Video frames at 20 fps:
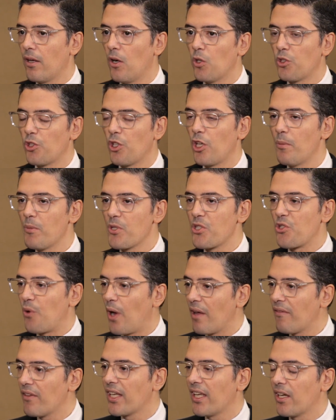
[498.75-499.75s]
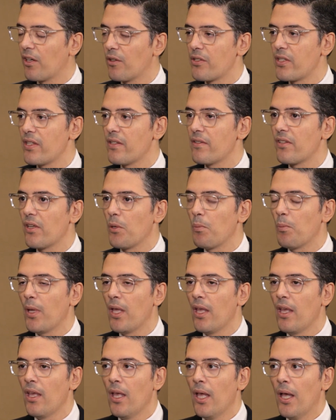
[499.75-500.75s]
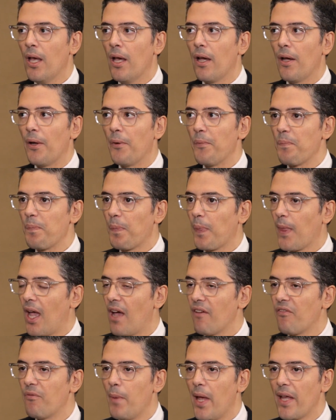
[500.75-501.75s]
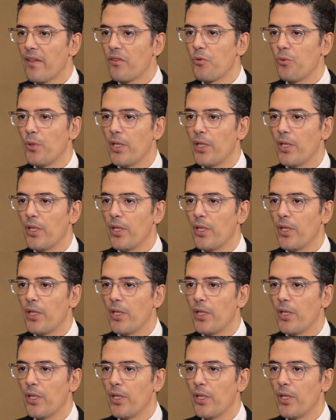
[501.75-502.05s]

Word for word: autonomous driving ecosystem. I've met